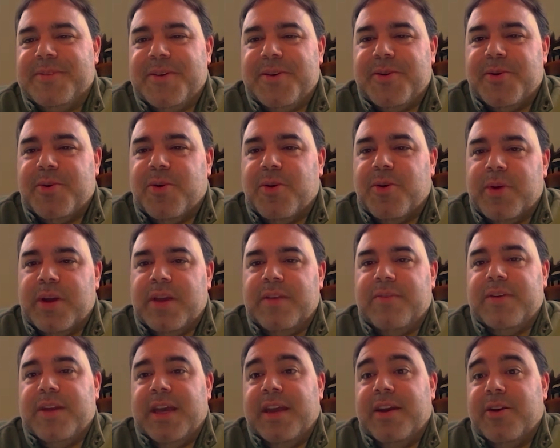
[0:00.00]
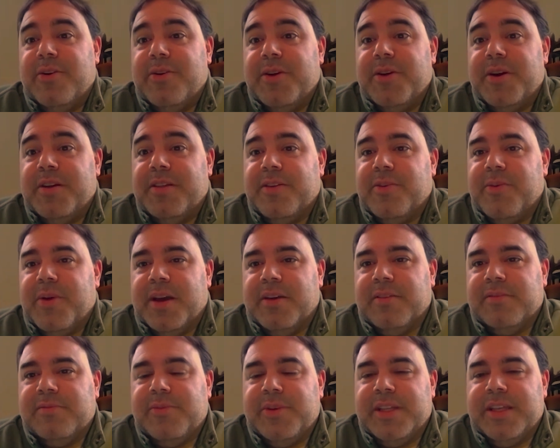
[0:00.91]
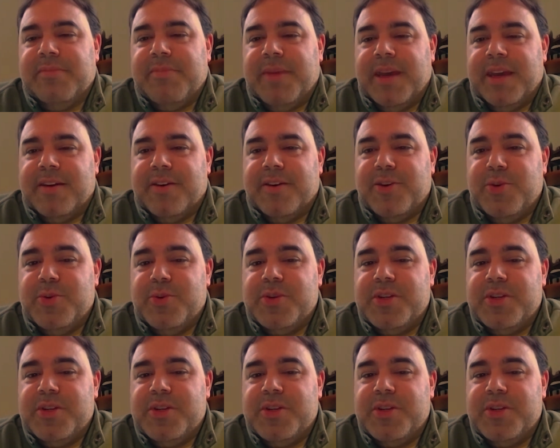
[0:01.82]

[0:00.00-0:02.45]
or even 800 on the ground really make a huge